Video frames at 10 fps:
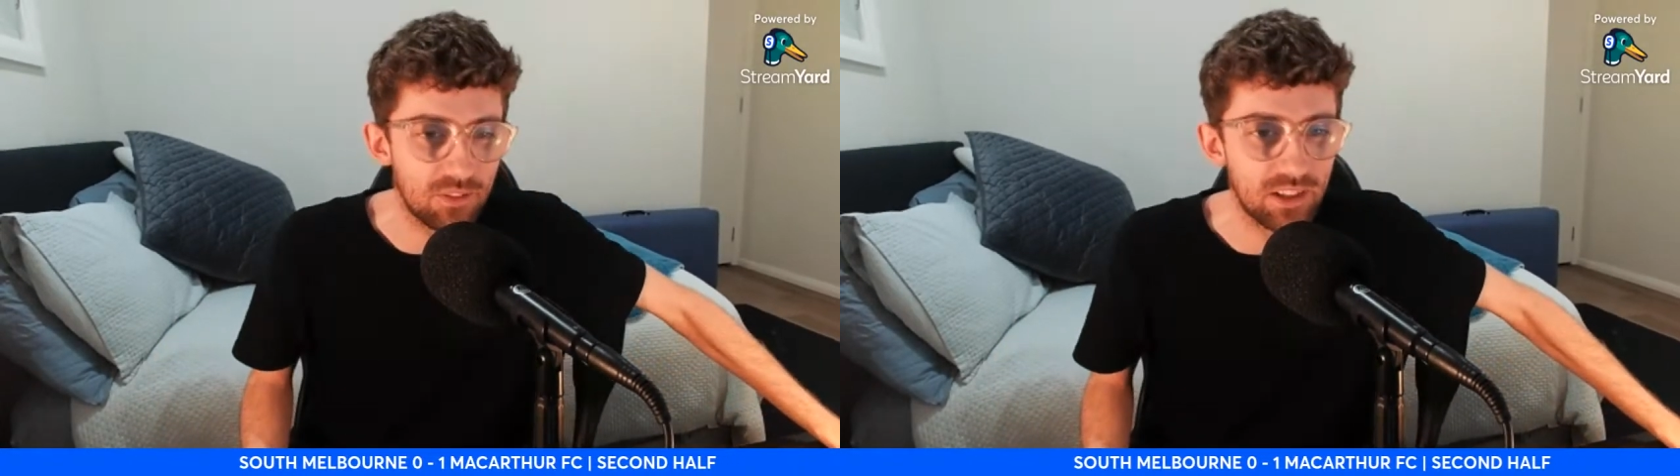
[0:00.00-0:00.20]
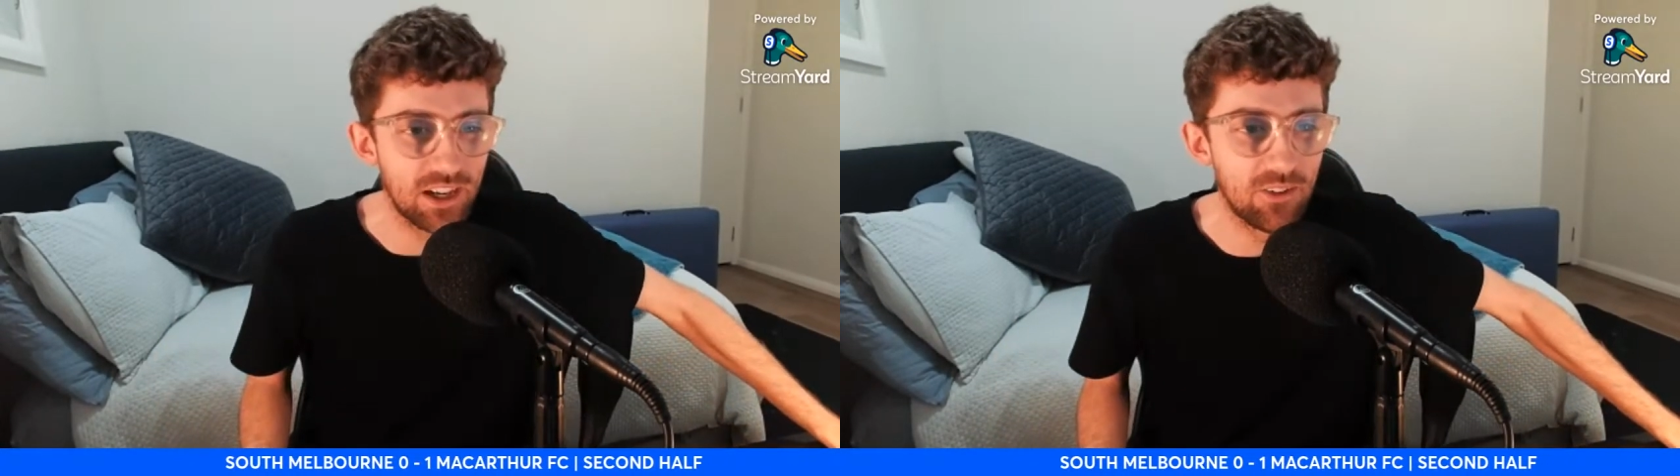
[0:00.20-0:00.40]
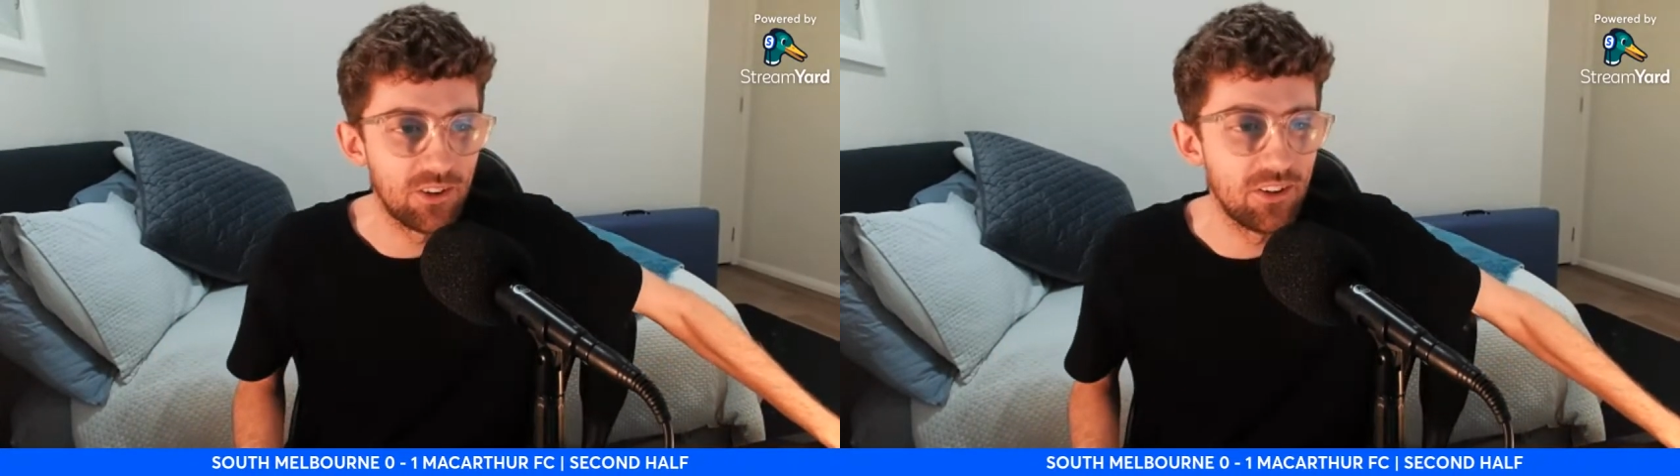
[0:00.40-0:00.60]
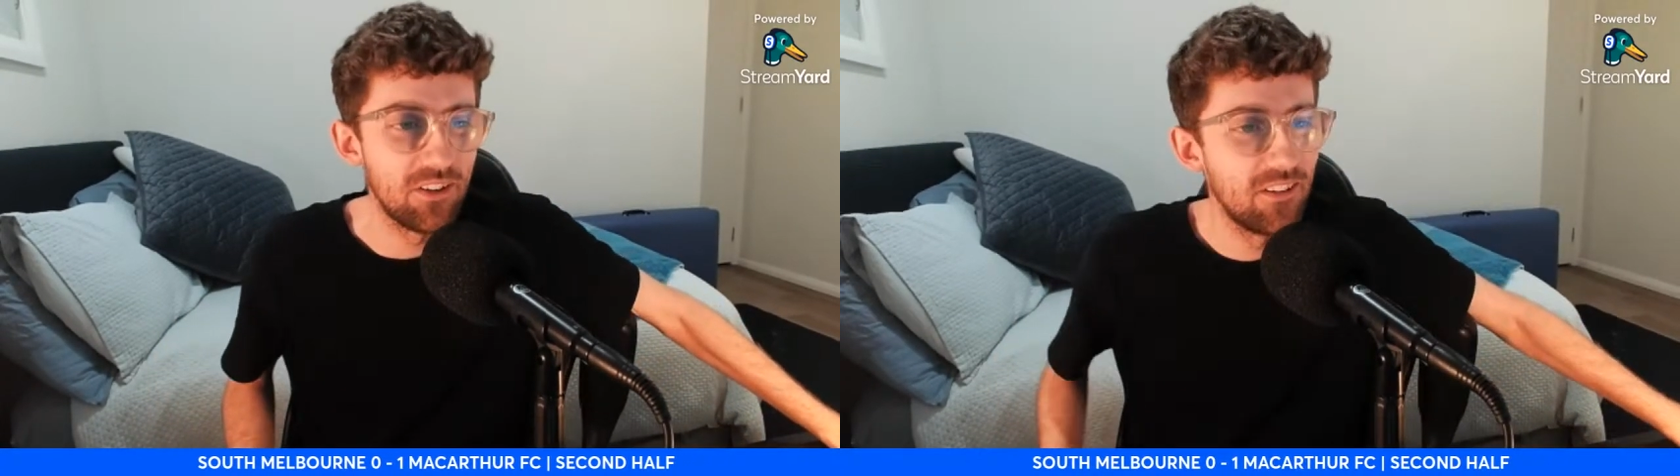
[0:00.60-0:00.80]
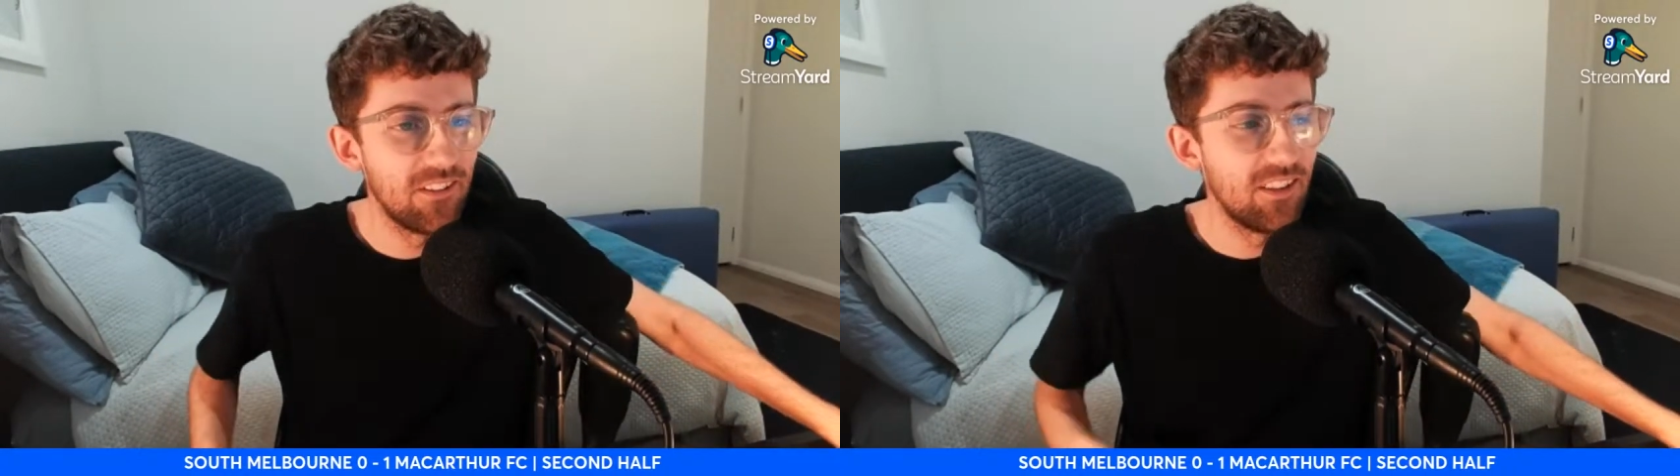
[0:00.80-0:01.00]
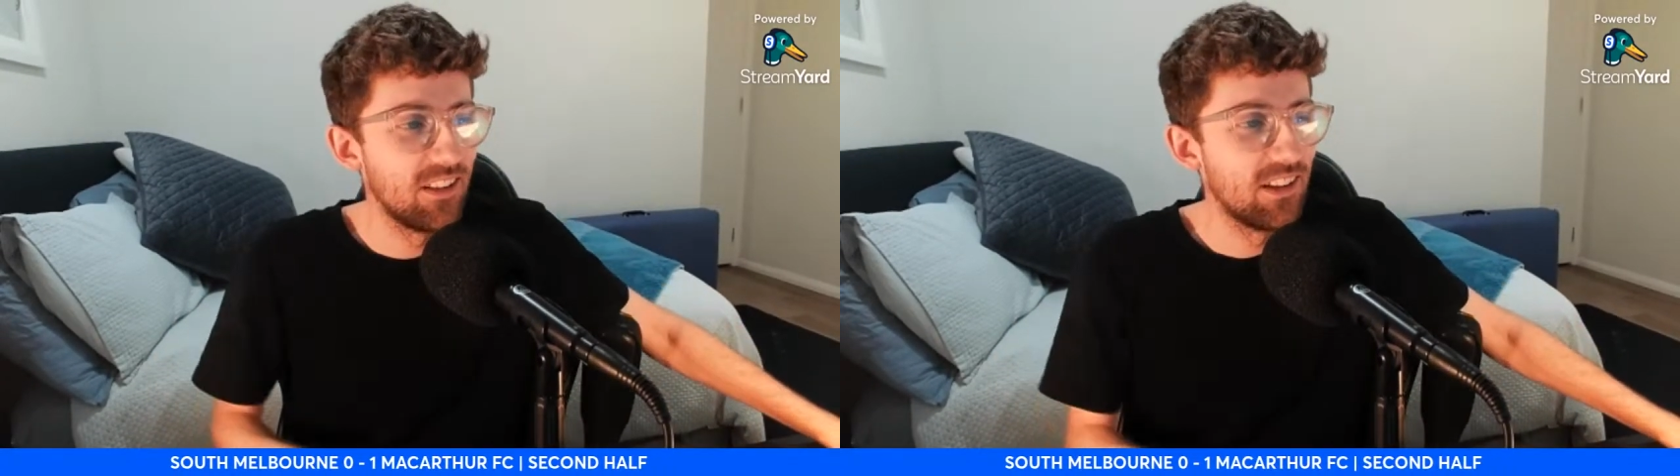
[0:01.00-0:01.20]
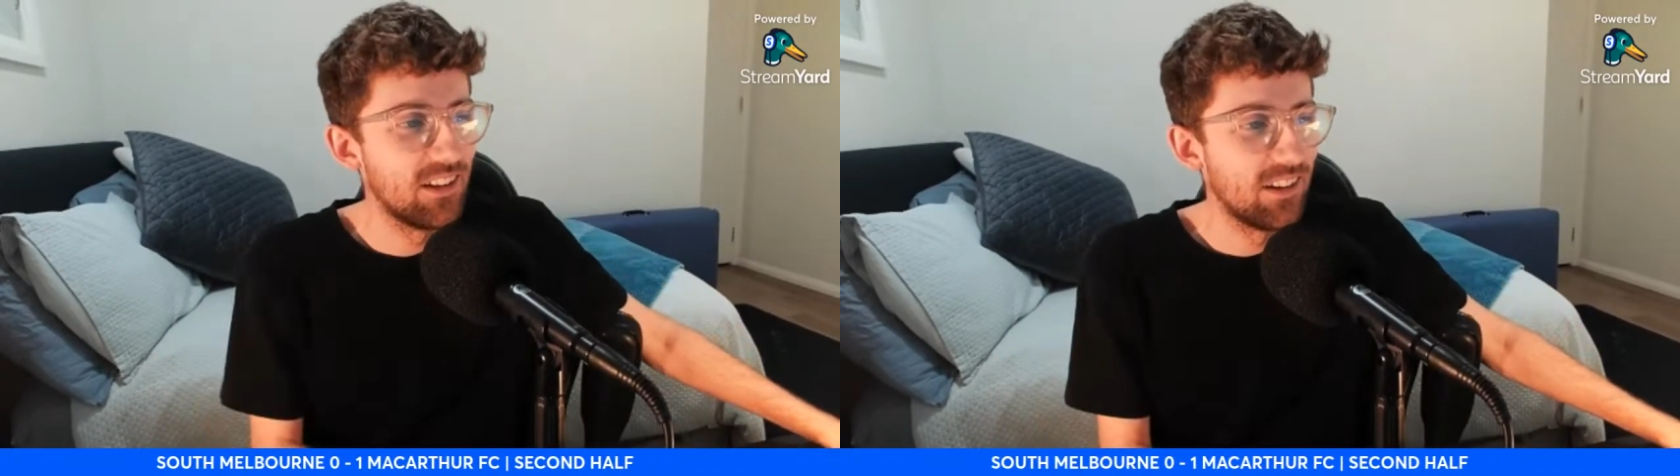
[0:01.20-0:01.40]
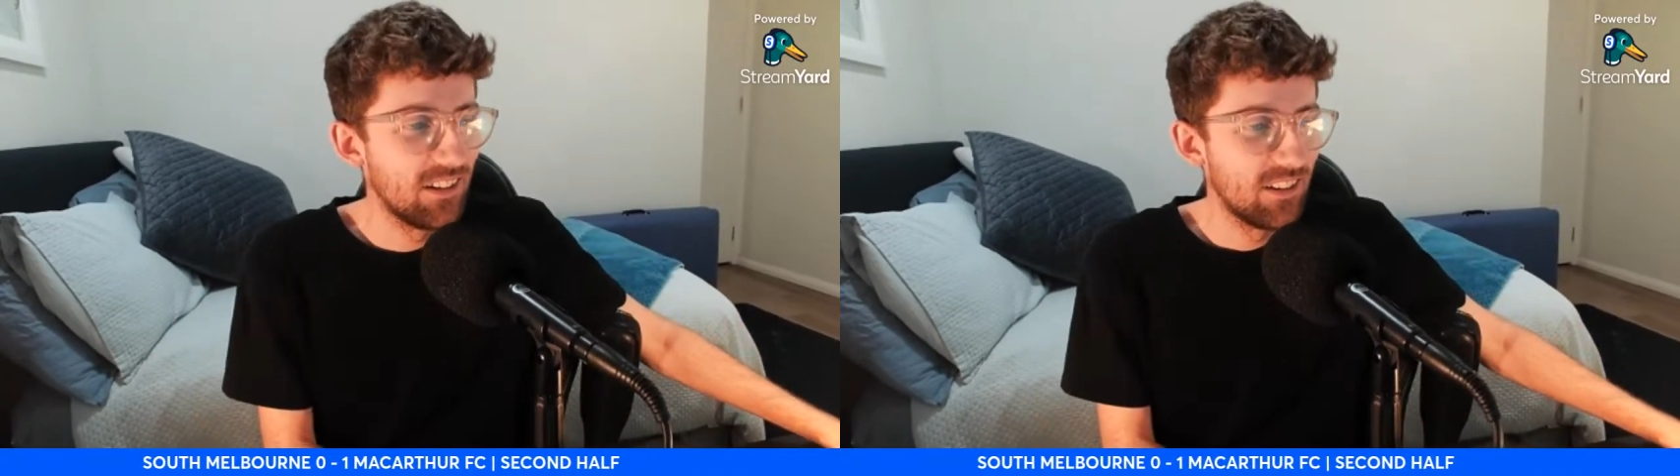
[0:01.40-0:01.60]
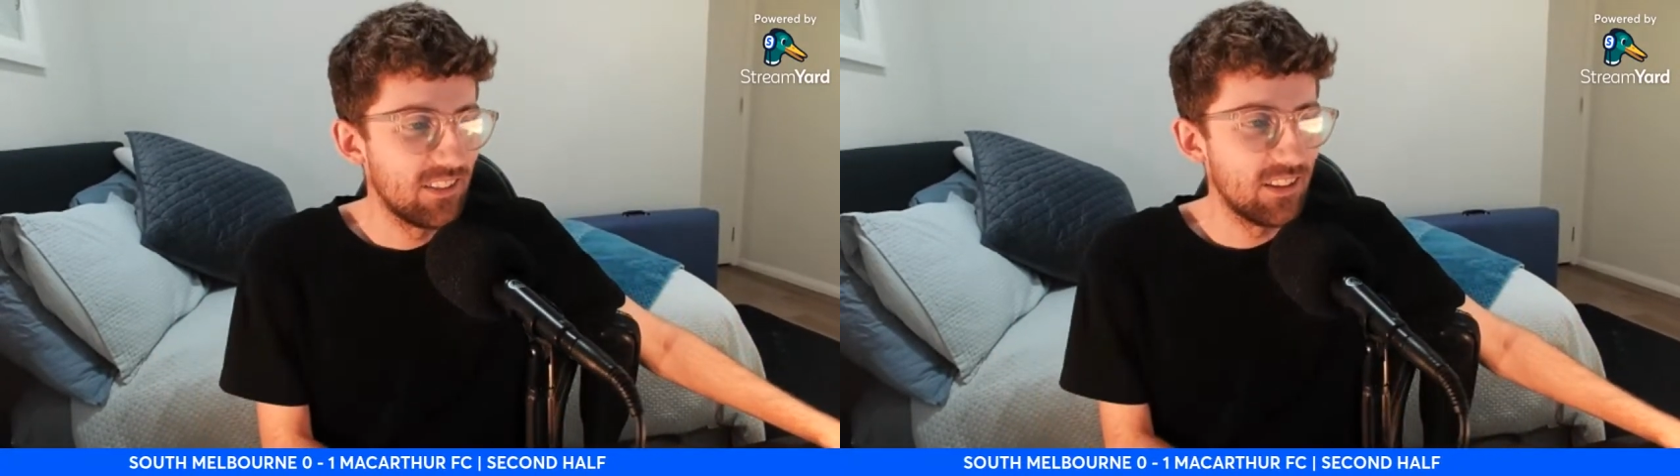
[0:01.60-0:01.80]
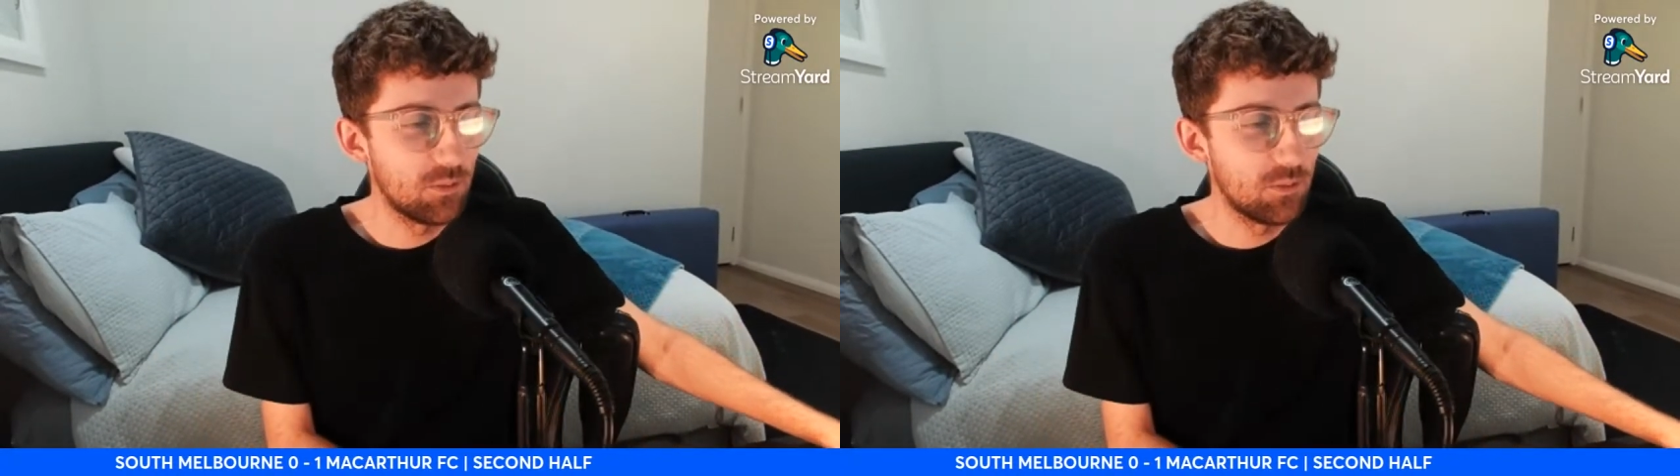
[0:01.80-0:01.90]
going on. There's